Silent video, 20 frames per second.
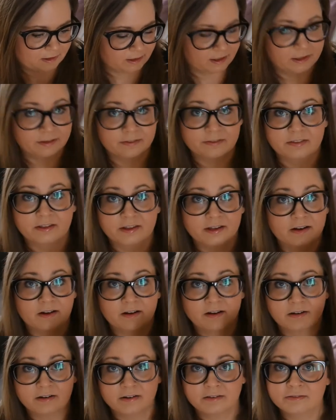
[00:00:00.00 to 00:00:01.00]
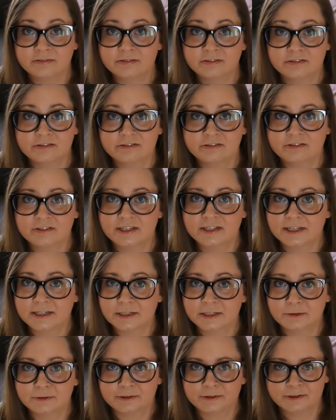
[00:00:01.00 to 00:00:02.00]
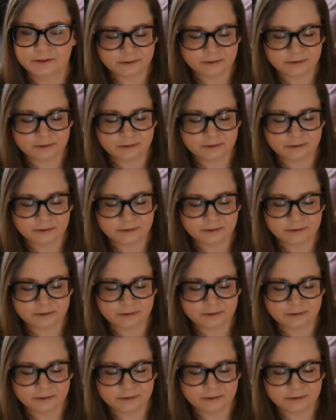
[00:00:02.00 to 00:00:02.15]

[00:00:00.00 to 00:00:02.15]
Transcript: and they are really good.